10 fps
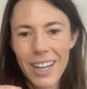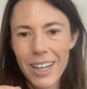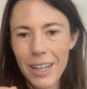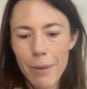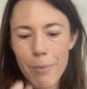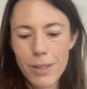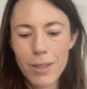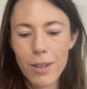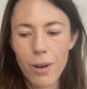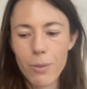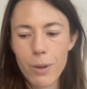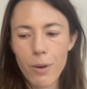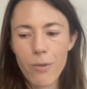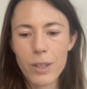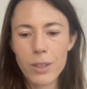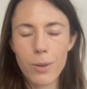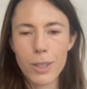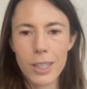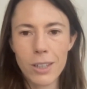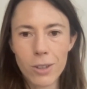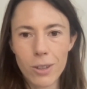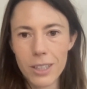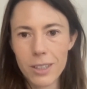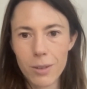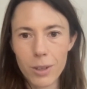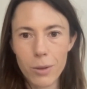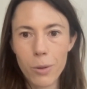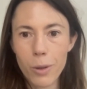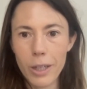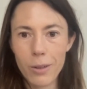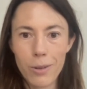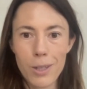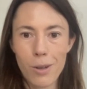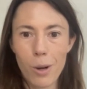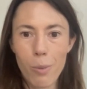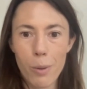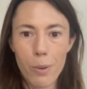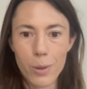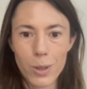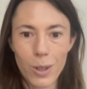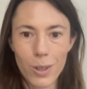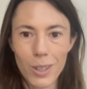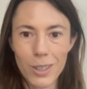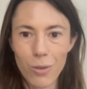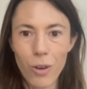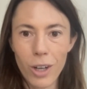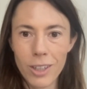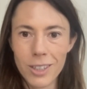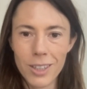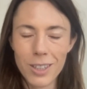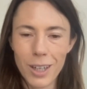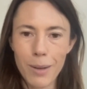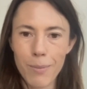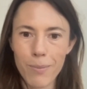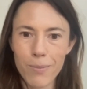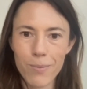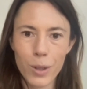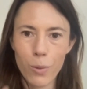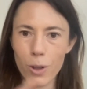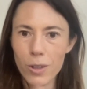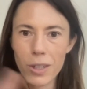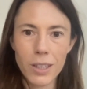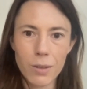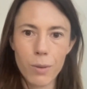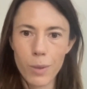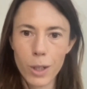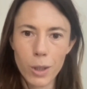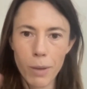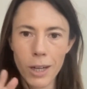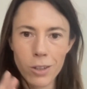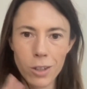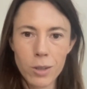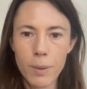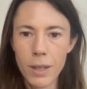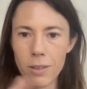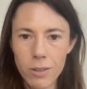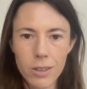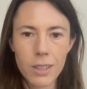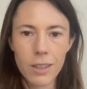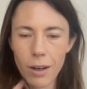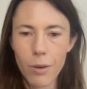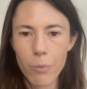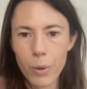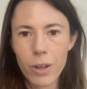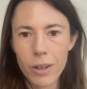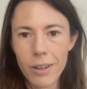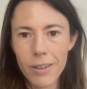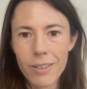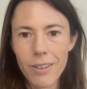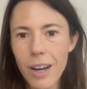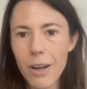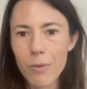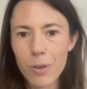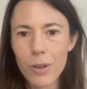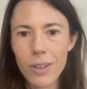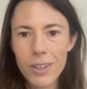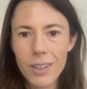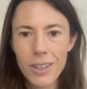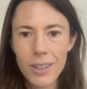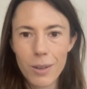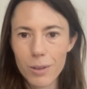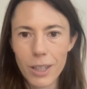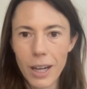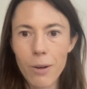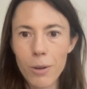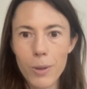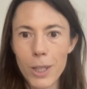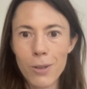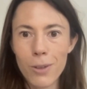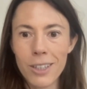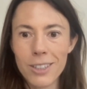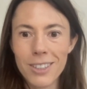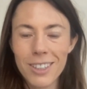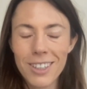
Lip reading: And I basically called one of my friends who worked at AngelList and I was like, cool, I know you guys are helping people start these funds. At the time, there weren't tons of emerging managers, but AngelList like onboarded a handful. And I was like, how do we do this?